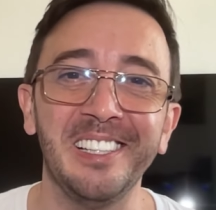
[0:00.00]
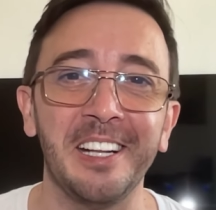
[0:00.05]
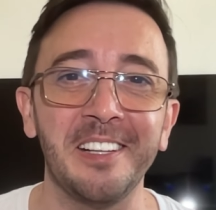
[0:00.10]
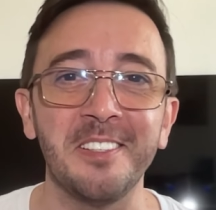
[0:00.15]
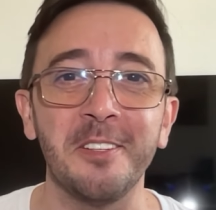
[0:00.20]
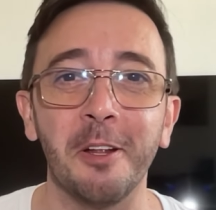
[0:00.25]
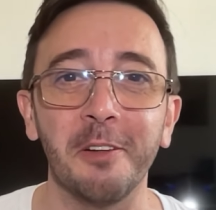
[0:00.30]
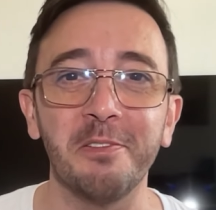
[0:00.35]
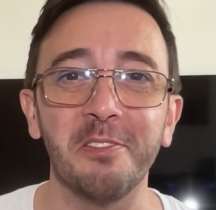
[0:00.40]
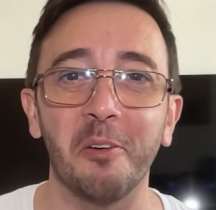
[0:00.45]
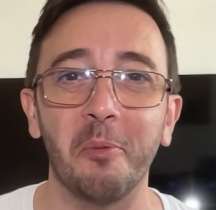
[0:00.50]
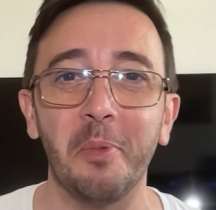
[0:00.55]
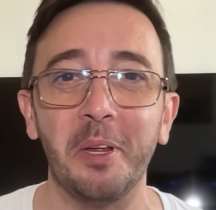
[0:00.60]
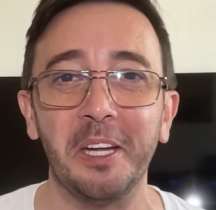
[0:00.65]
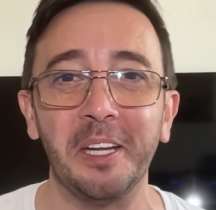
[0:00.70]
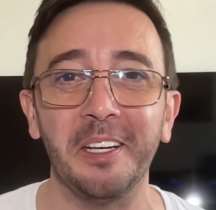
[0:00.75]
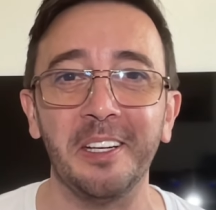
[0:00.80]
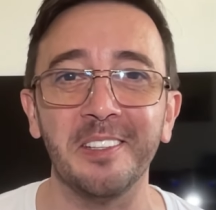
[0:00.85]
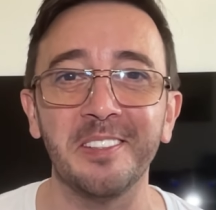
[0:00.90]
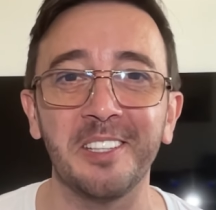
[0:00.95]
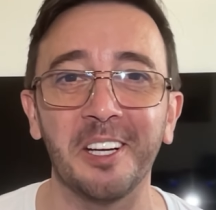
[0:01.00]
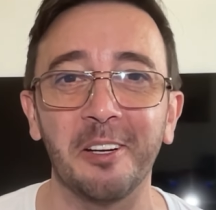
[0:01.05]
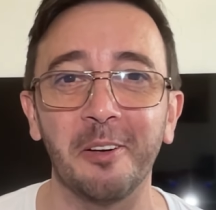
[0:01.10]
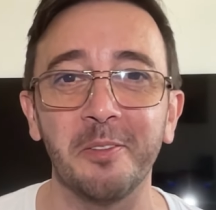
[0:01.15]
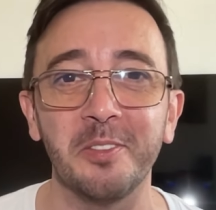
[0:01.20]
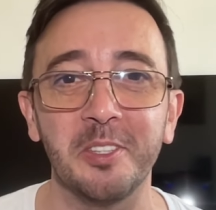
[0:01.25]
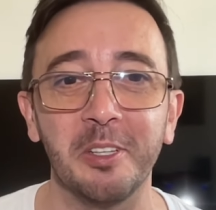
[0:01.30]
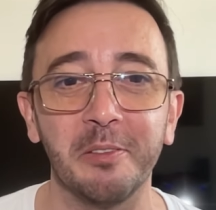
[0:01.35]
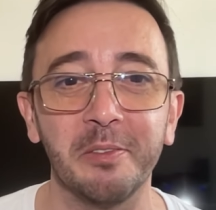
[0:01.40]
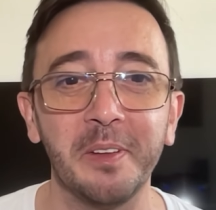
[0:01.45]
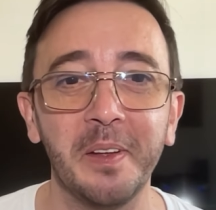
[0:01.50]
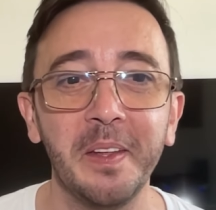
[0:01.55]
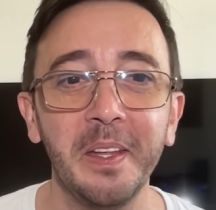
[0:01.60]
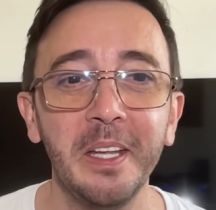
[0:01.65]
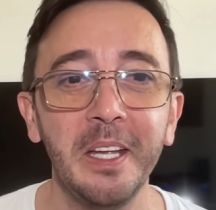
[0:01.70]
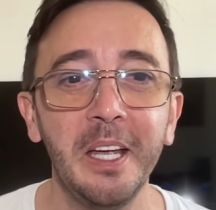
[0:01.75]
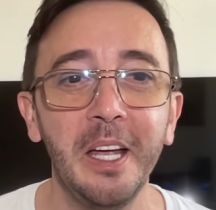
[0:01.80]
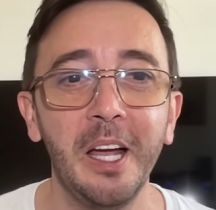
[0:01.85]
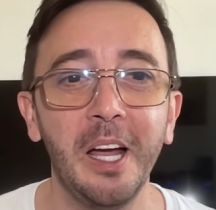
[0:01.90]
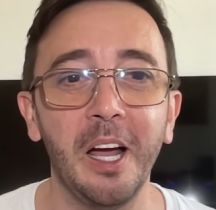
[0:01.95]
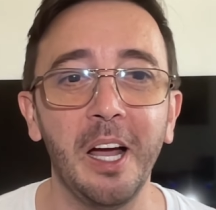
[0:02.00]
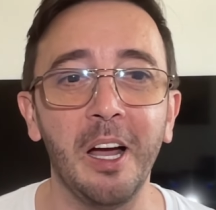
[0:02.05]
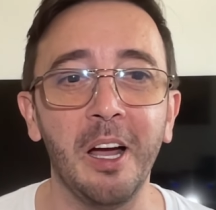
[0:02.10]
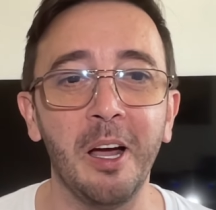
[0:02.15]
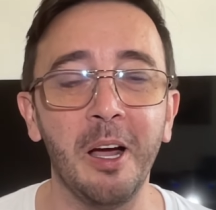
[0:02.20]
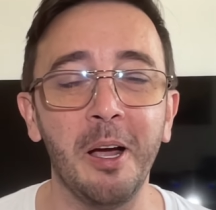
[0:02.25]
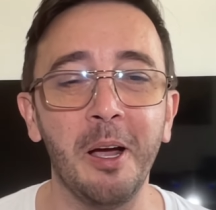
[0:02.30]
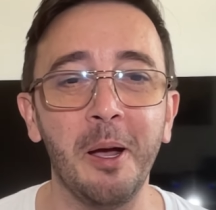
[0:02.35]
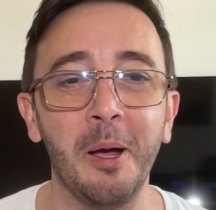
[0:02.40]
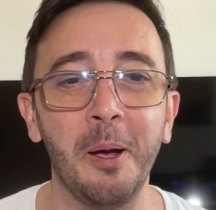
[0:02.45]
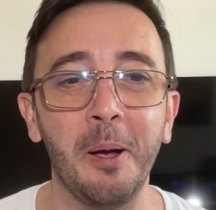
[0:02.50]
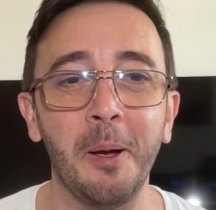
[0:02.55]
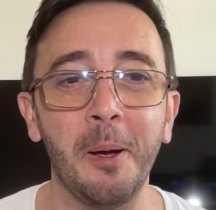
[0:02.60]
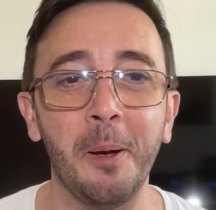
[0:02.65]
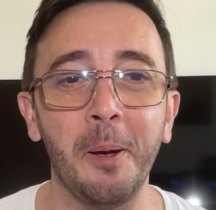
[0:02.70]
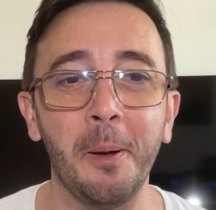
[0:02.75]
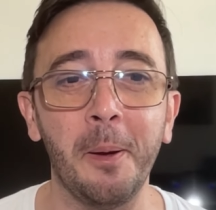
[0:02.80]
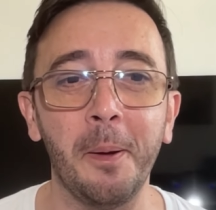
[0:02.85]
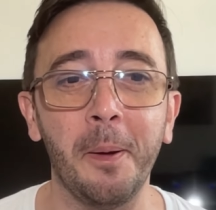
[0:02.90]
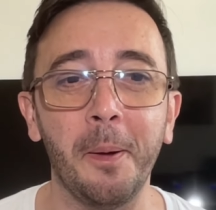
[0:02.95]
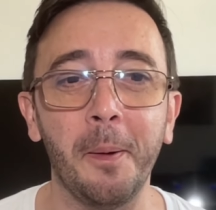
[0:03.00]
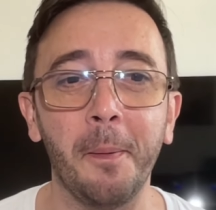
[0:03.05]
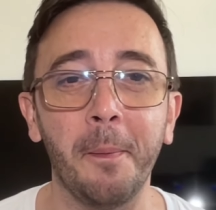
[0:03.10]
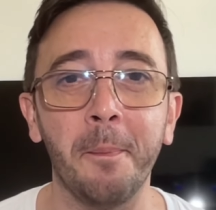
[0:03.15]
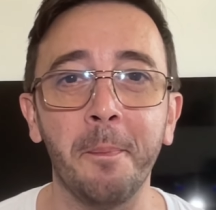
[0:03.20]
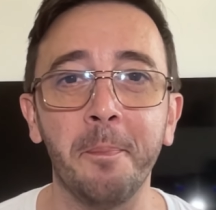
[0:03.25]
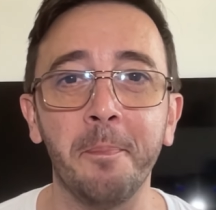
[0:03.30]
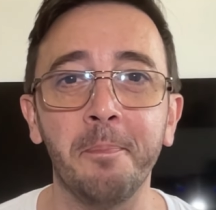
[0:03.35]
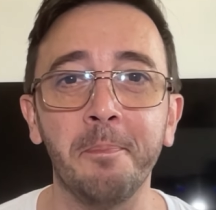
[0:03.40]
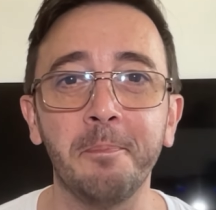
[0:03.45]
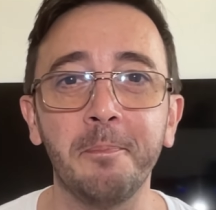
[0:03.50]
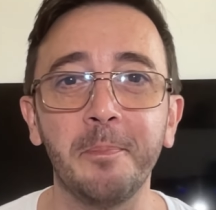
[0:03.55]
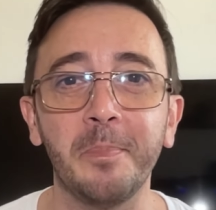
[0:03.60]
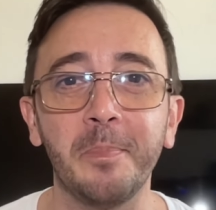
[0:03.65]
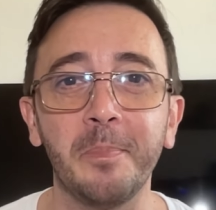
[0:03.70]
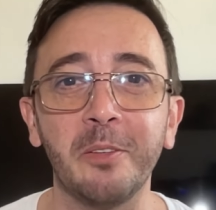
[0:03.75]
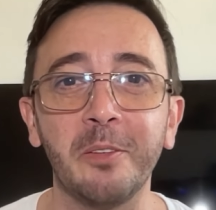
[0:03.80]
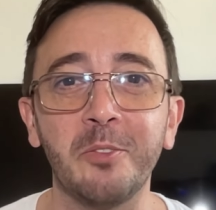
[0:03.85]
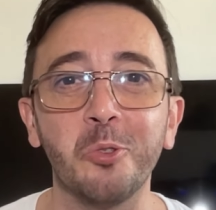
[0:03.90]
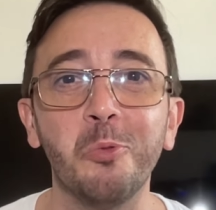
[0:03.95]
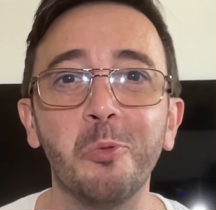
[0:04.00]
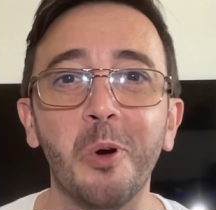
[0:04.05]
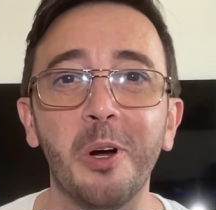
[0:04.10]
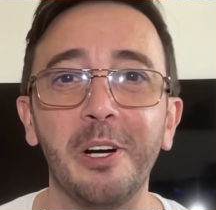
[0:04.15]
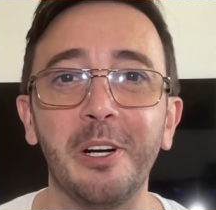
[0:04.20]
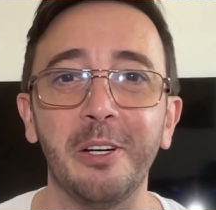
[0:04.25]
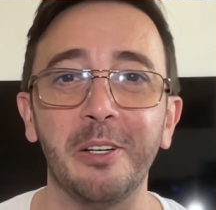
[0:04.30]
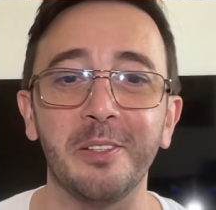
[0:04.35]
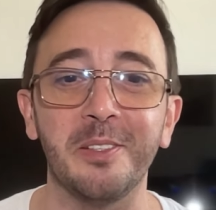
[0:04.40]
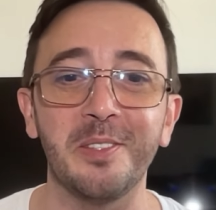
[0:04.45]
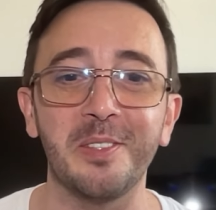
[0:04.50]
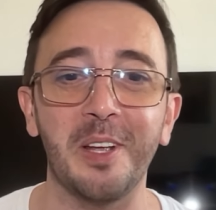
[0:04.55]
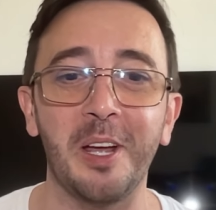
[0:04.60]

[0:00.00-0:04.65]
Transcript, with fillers: that's not from me. This kind of stuff. Um, two words.